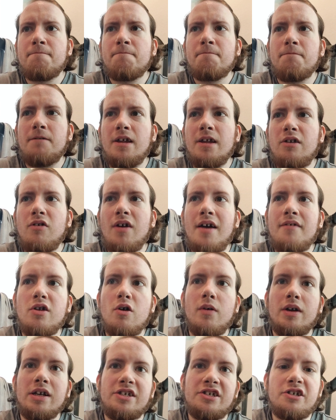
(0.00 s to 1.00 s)
then you have
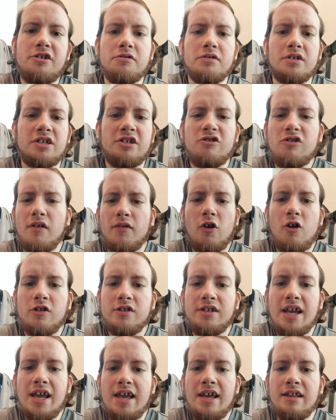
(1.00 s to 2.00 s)
no excuse because you go
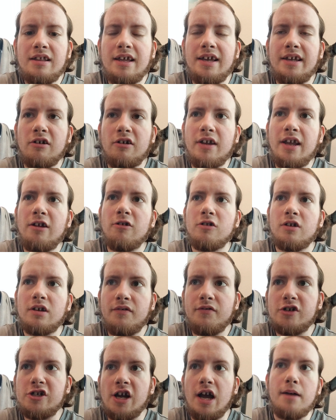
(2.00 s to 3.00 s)
all day like, okay, you're looking
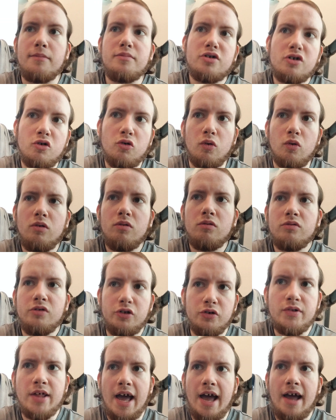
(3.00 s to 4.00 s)
for jobs, cool,
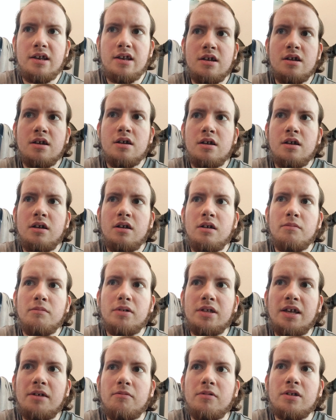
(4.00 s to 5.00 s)
do that.
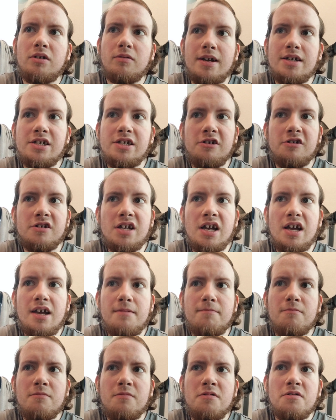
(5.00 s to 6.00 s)
But then with the rest of your
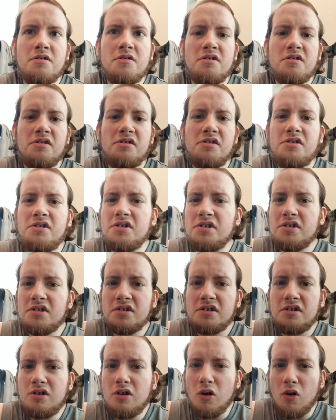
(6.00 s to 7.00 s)
time,
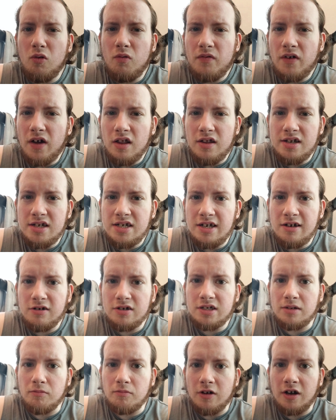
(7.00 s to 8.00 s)
just go volunteer
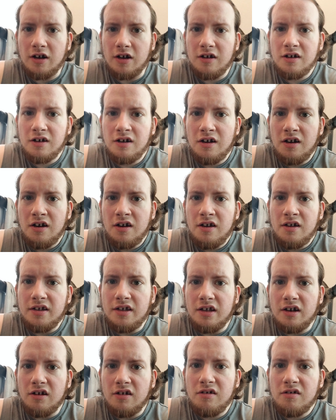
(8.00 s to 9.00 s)
somewhere,
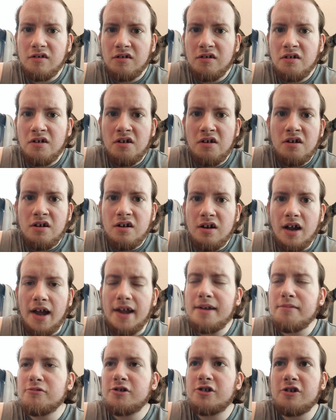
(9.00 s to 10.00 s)
you know? I
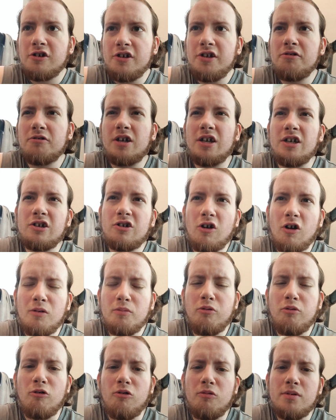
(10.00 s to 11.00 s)
am sure you can
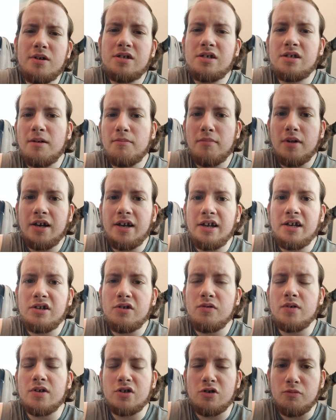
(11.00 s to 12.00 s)
carpool with somebody
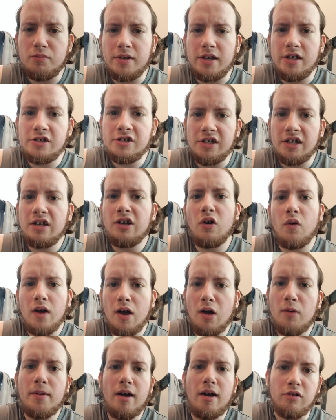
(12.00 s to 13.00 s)
to a soup kitchen and go
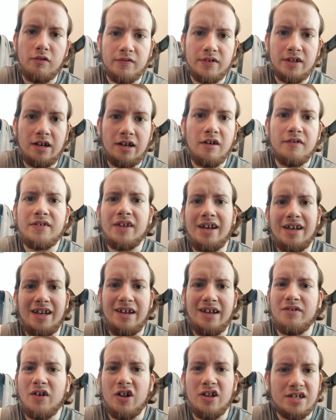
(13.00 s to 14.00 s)
help out over there if they
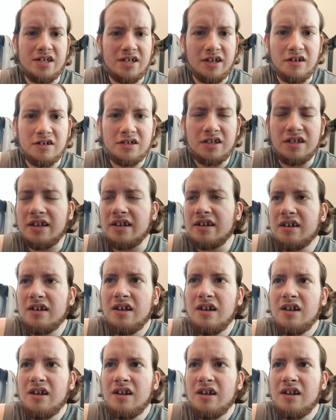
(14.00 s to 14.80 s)
need volunteers. Like,